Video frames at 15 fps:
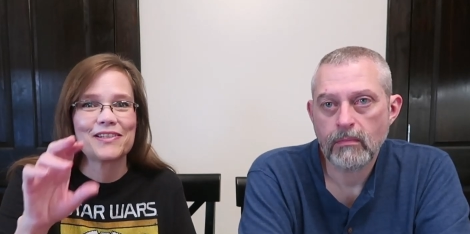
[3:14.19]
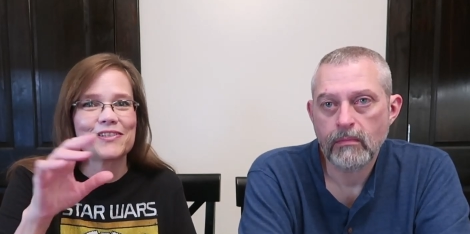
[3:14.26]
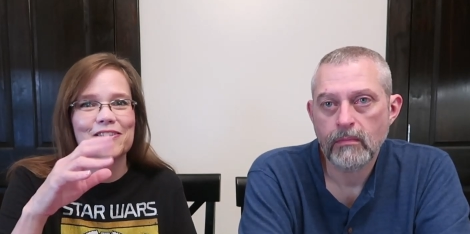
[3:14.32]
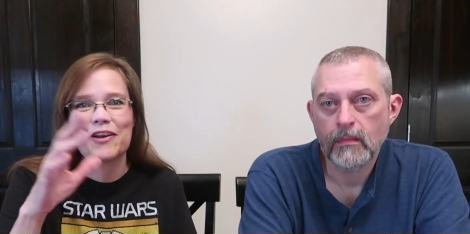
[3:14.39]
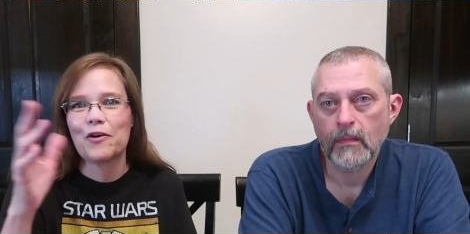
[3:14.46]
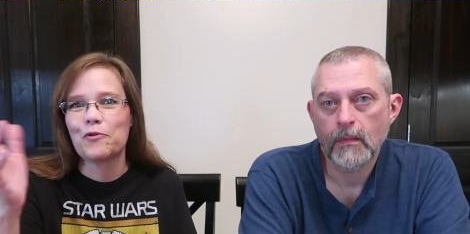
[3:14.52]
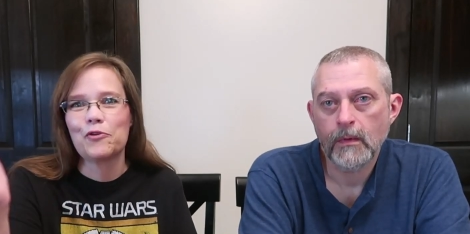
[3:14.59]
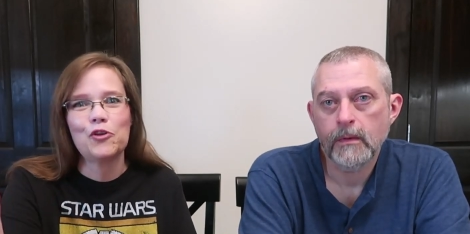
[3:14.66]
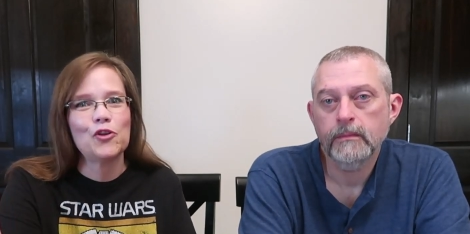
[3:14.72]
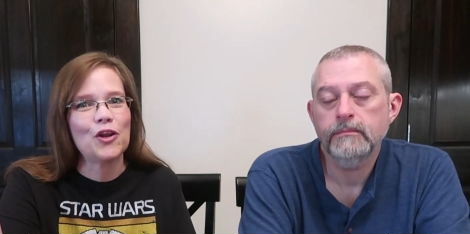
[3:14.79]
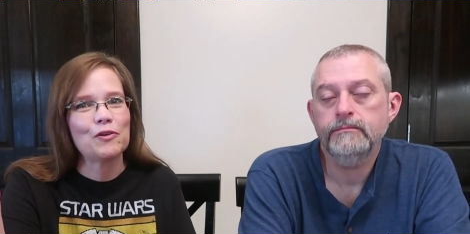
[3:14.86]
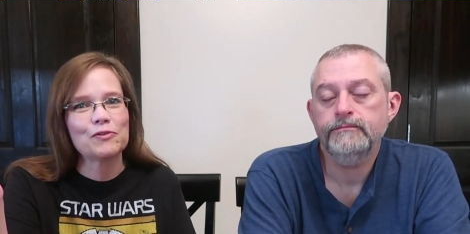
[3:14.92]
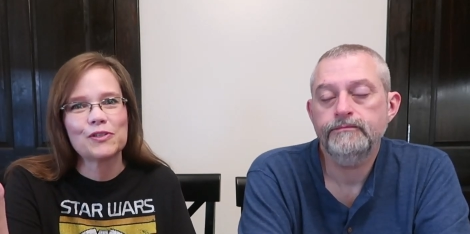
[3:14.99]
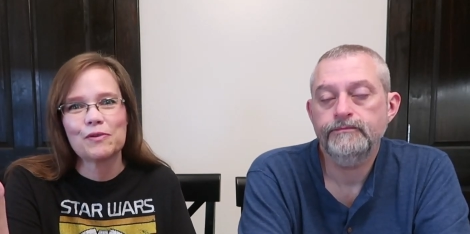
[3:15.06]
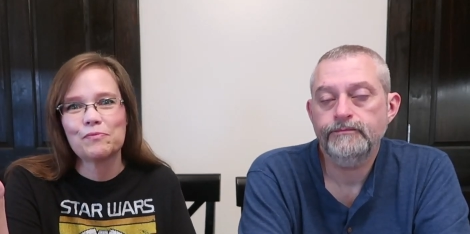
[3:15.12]
Speaker 1: So, you
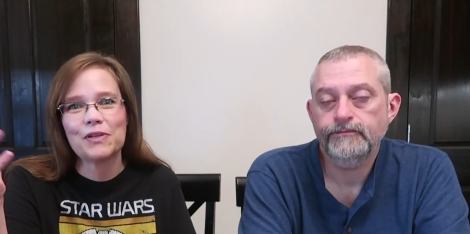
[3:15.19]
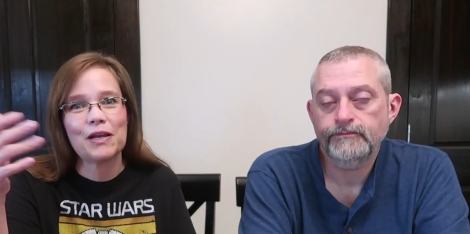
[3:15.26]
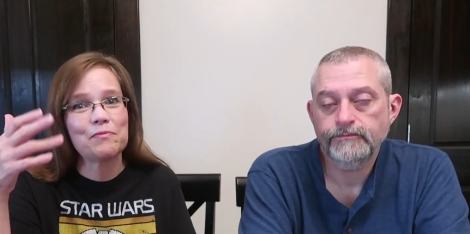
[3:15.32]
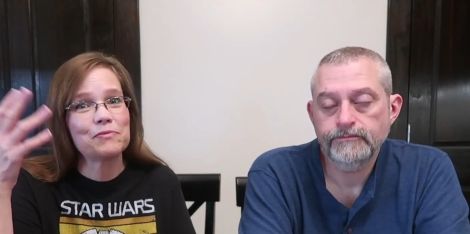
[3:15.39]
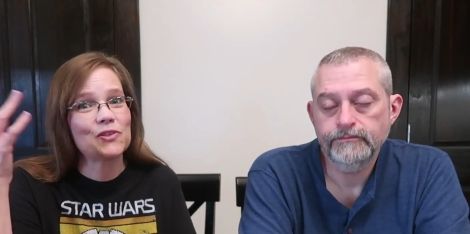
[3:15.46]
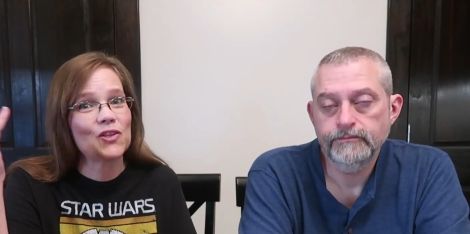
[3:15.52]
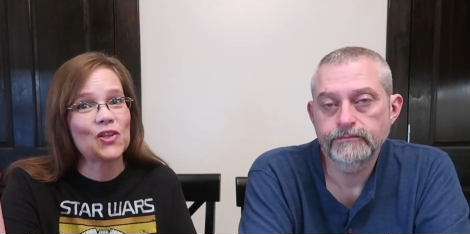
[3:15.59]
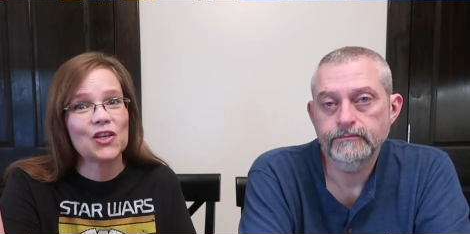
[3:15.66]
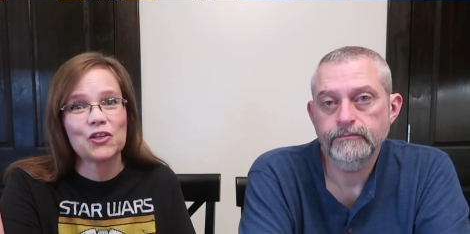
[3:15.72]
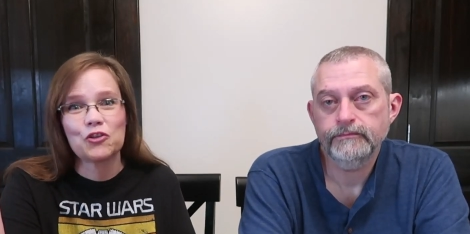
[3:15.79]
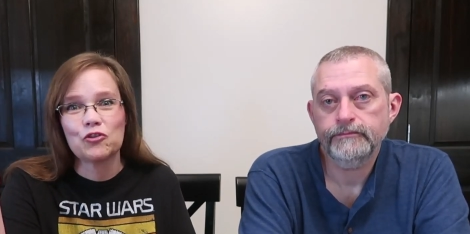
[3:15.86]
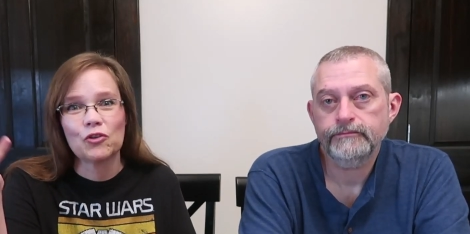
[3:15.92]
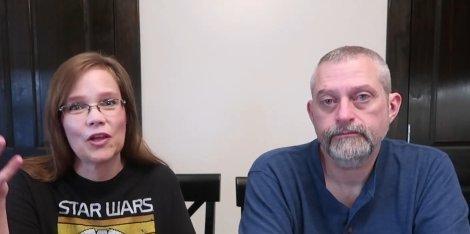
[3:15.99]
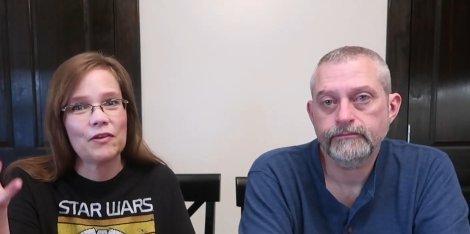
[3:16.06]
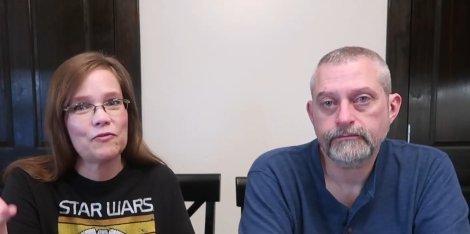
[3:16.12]
know, sometimes the
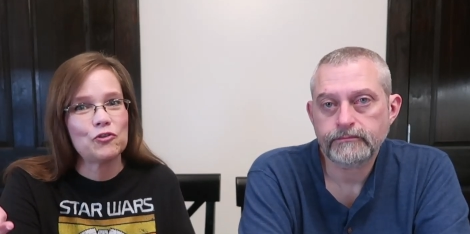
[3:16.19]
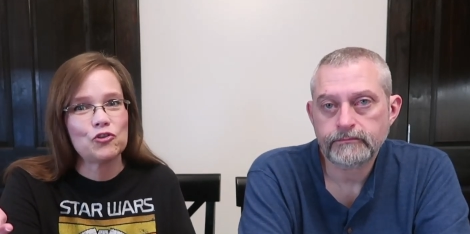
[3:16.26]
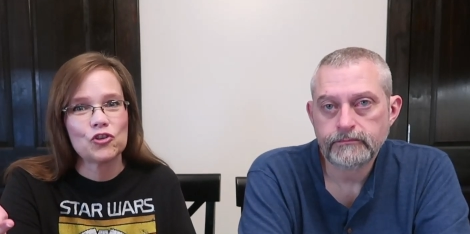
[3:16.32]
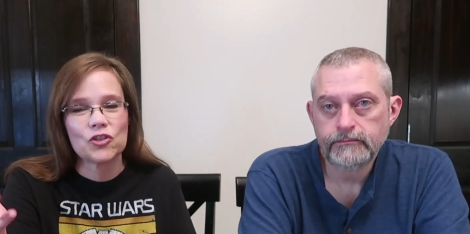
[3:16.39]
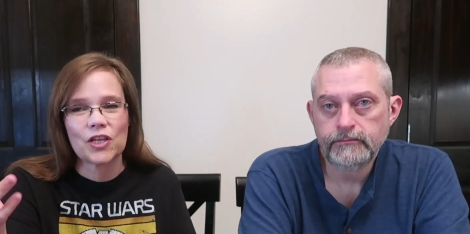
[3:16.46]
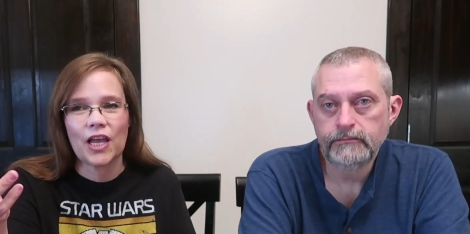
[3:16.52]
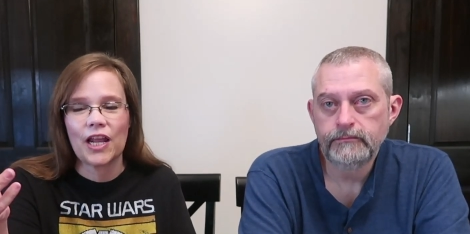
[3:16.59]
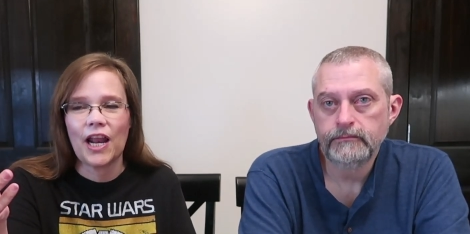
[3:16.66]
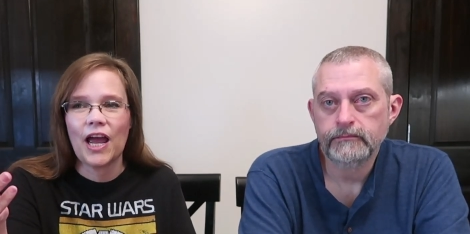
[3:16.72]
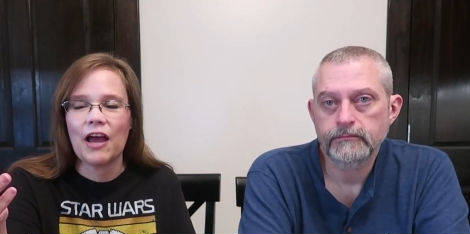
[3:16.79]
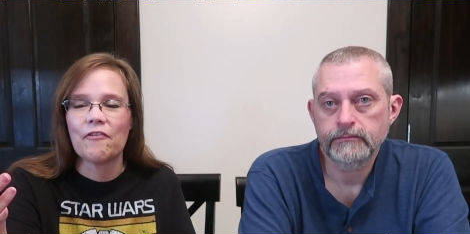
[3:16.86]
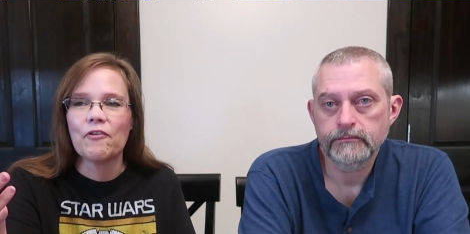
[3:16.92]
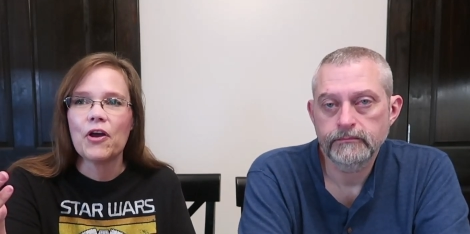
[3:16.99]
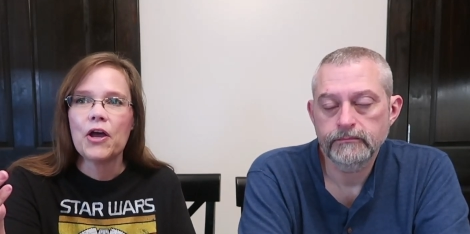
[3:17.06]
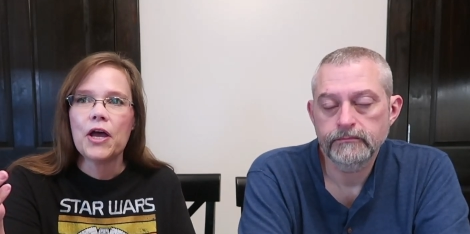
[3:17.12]
things you love, you just can't
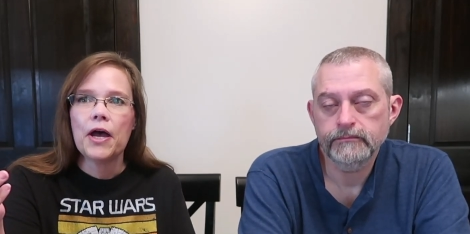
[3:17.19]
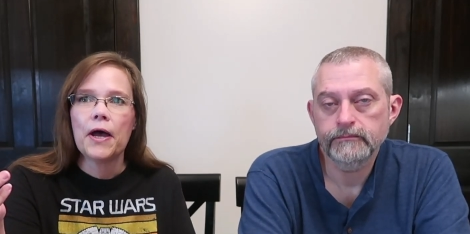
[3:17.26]
have.